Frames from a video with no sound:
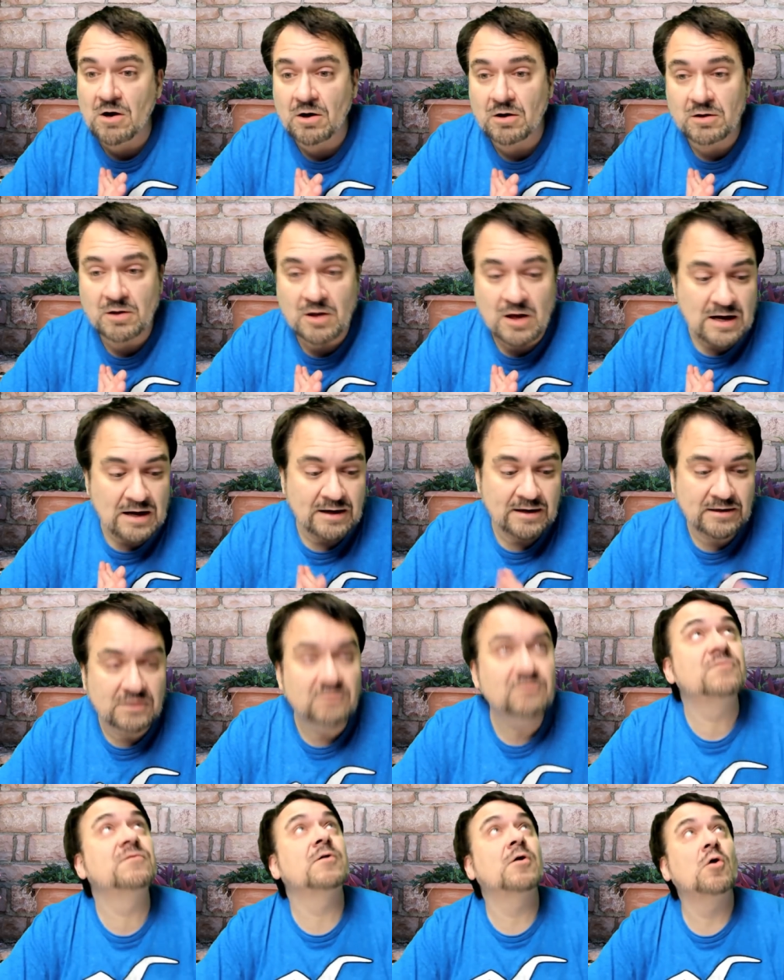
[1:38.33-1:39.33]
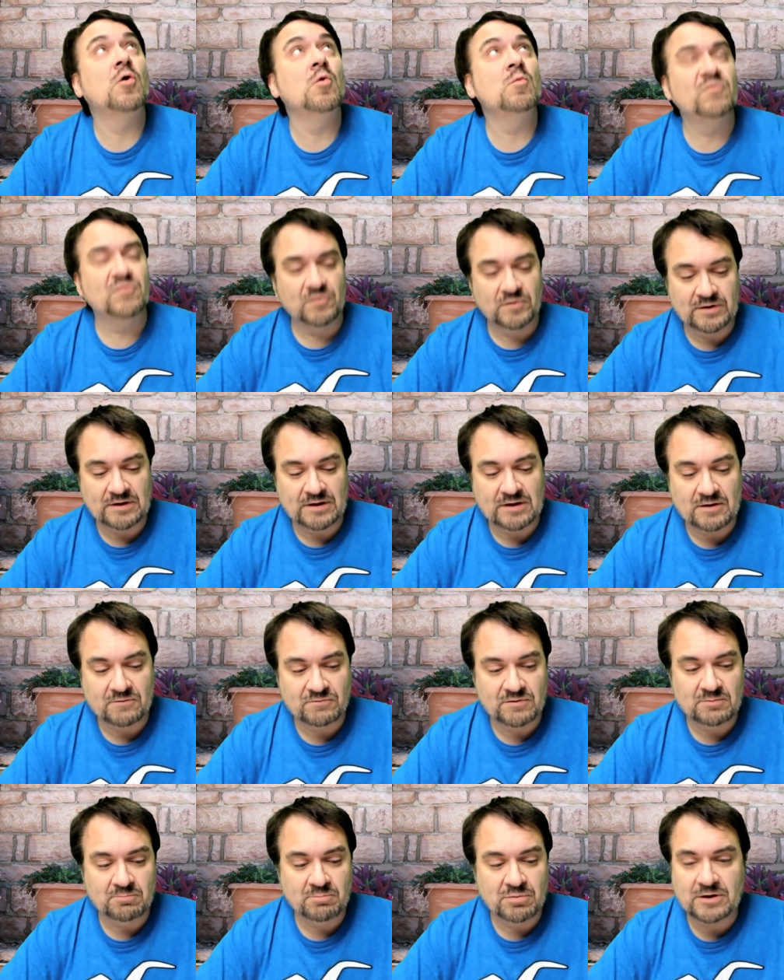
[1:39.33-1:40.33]
are live. Hopefully,
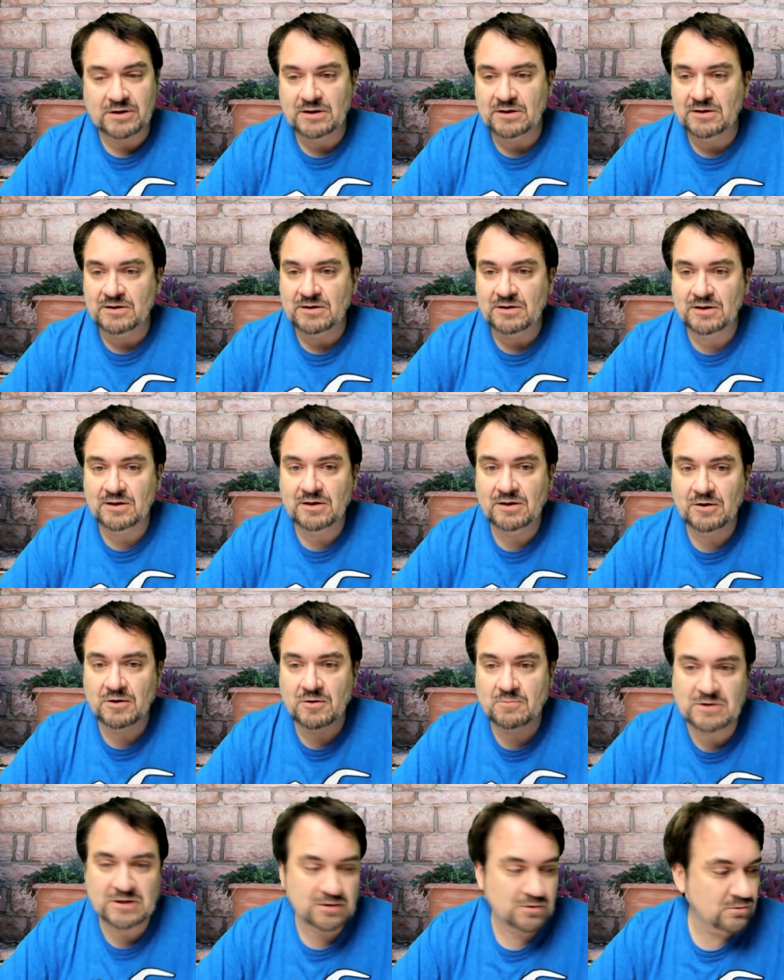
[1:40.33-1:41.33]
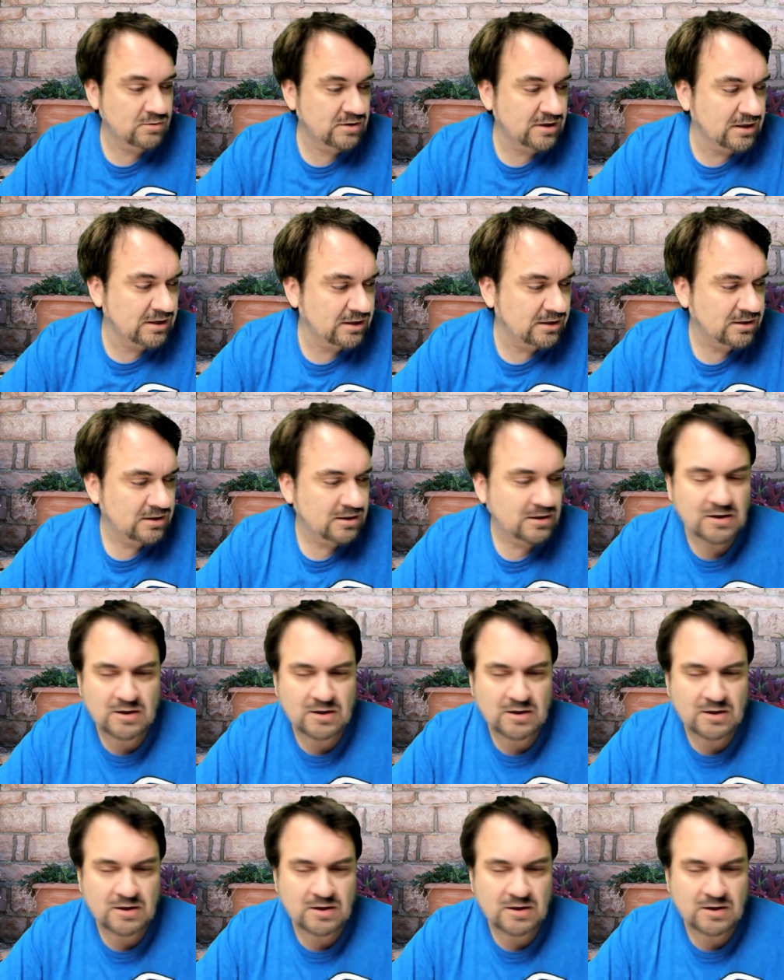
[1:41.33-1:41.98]
everybody can hear me okay.